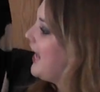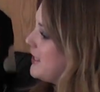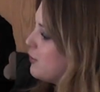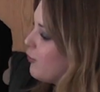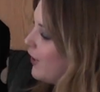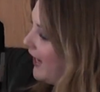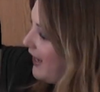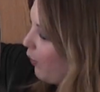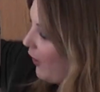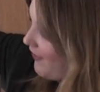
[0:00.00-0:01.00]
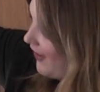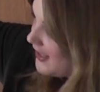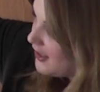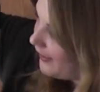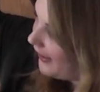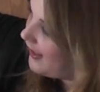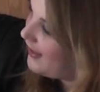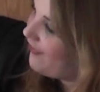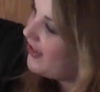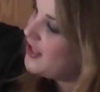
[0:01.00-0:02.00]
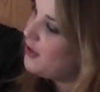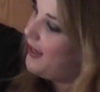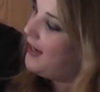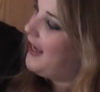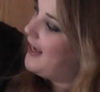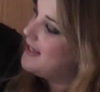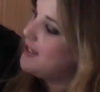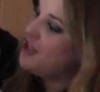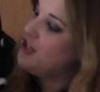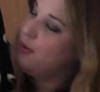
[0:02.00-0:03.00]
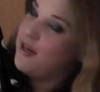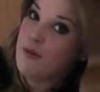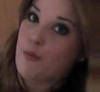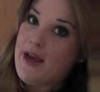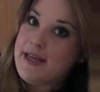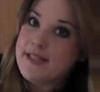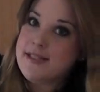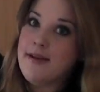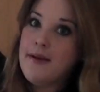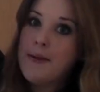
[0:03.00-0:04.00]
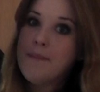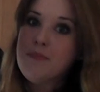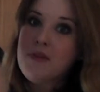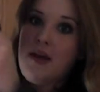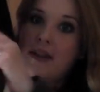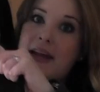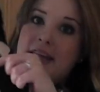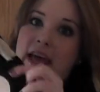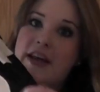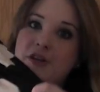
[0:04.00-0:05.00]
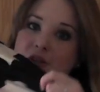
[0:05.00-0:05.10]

It's really quite flattering. It fits you in here, cinches you in at the waist, and then again,